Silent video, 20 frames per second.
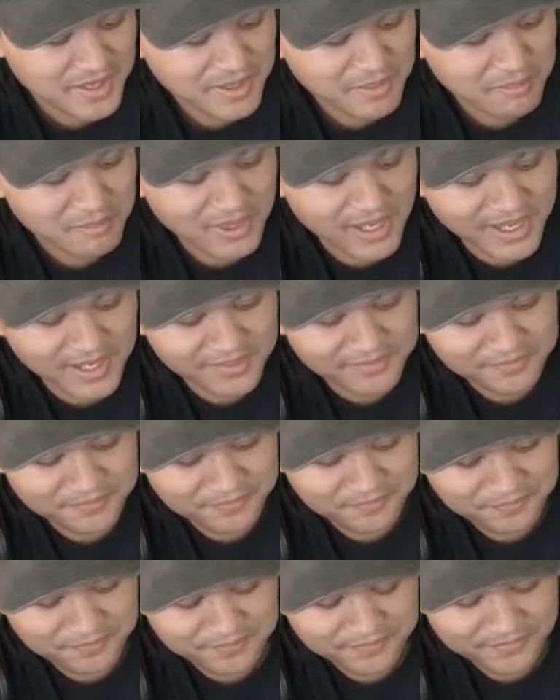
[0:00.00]
But
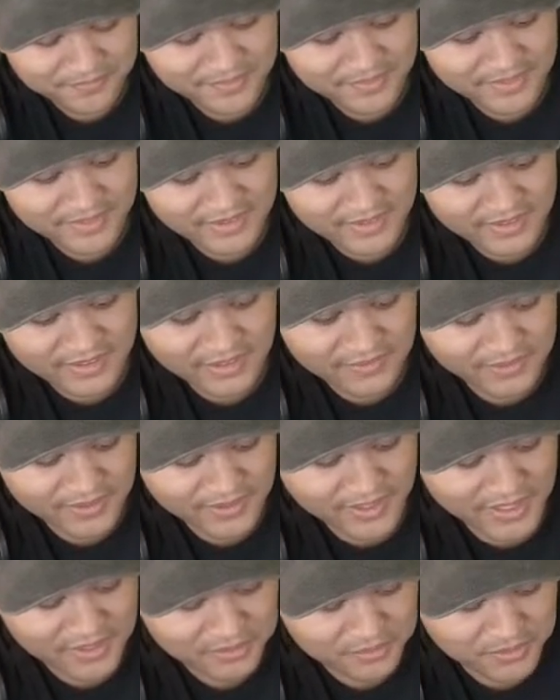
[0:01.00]
if you
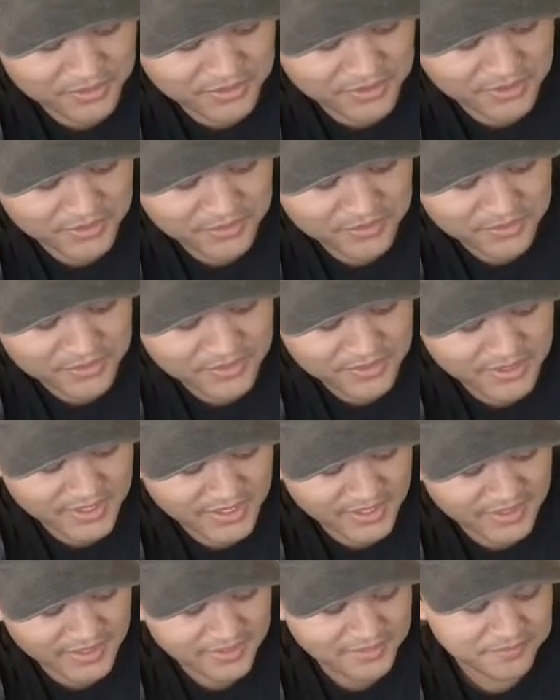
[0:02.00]
liked what you've
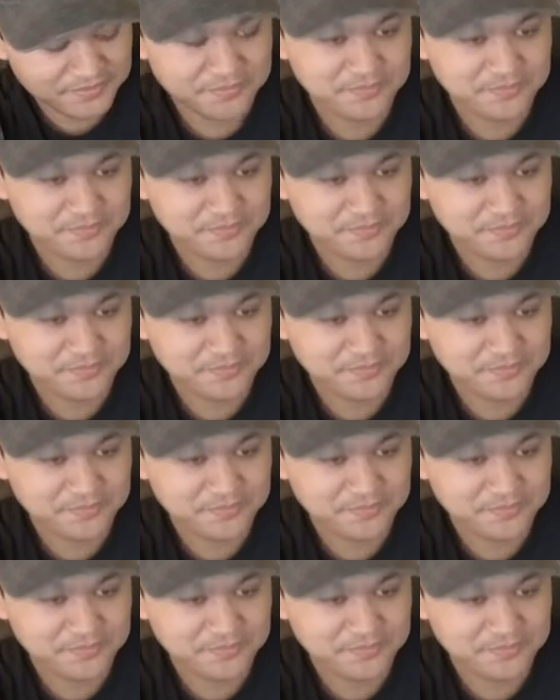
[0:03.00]
seen,